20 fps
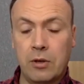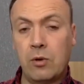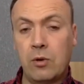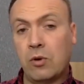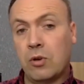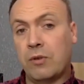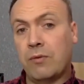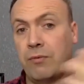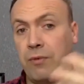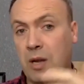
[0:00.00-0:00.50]
who
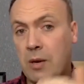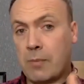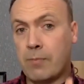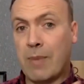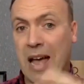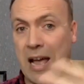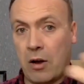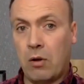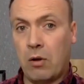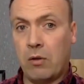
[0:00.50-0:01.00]
could feed
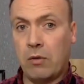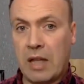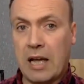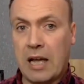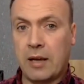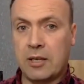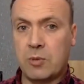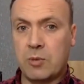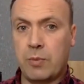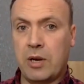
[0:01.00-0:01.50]
back on that
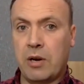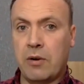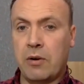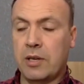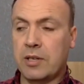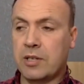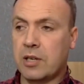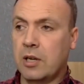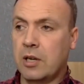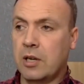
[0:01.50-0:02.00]
experience.